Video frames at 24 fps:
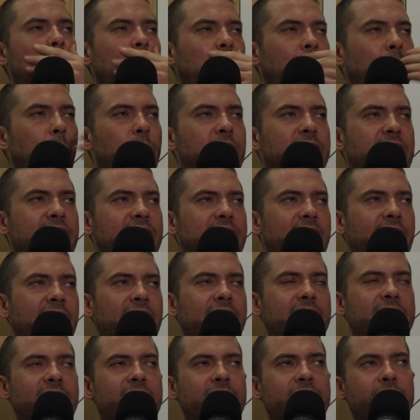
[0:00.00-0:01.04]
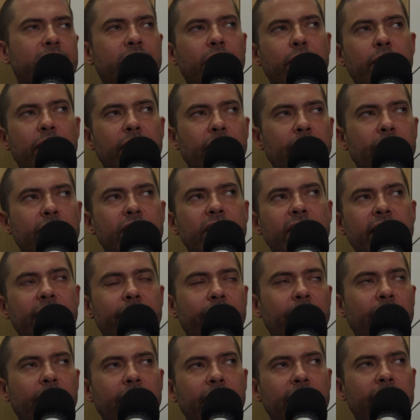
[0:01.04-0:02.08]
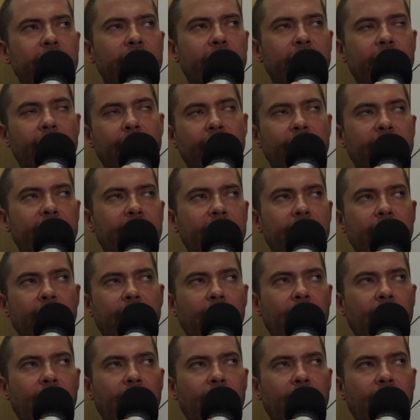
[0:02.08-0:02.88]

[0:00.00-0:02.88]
And what's he saying? He says, so he looks at Ethan